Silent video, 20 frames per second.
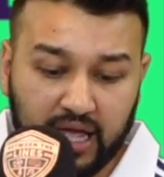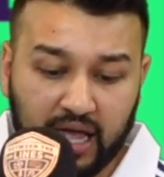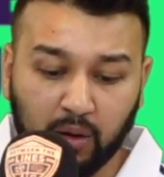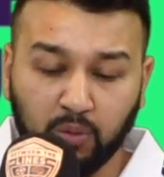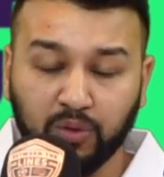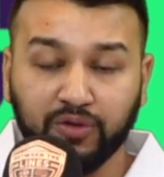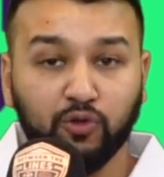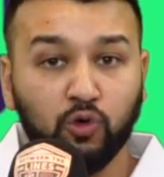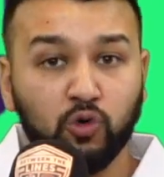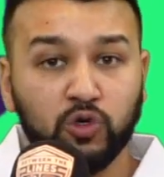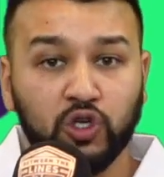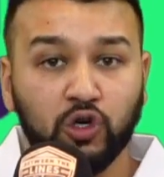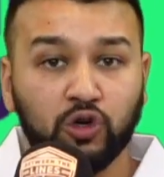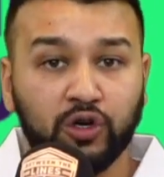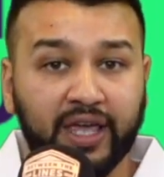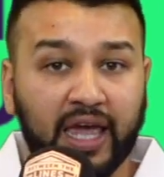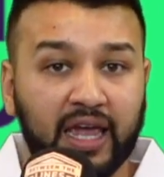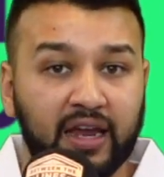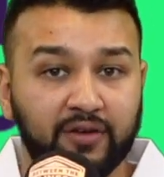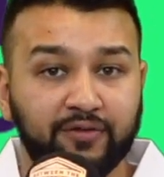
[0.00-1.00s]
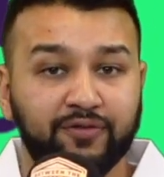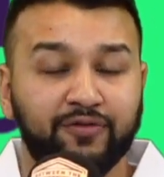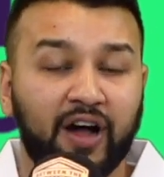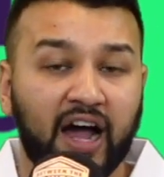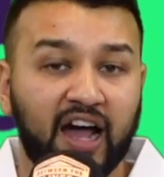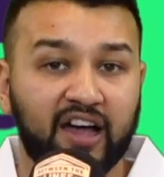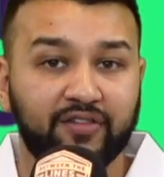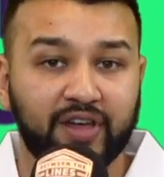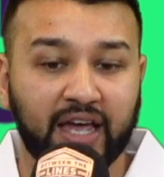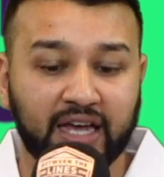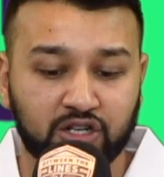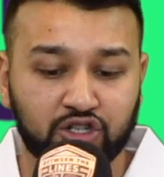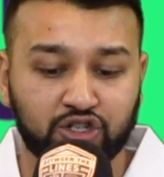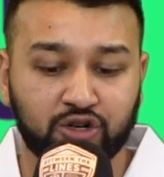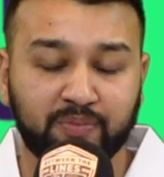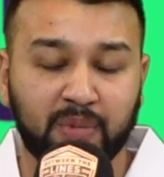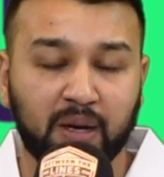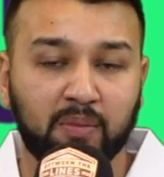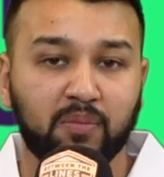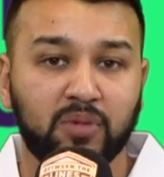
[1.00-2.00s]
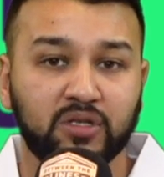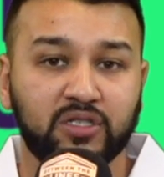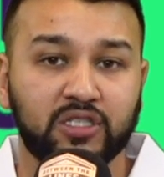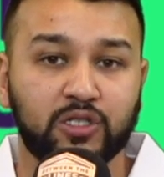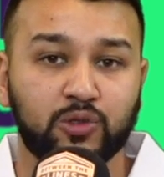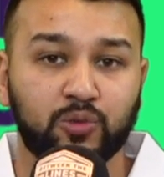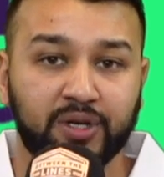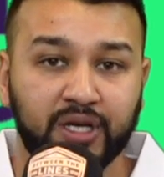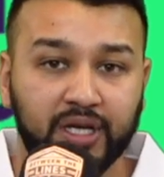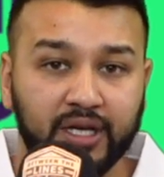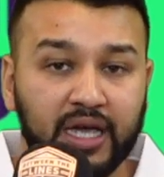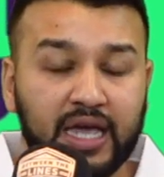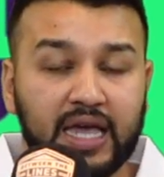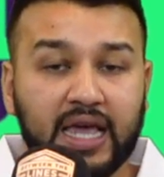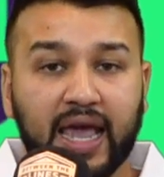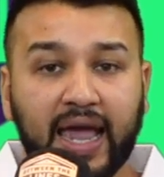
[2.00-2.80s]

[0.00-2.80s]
and we've also gained 5 extra members this week.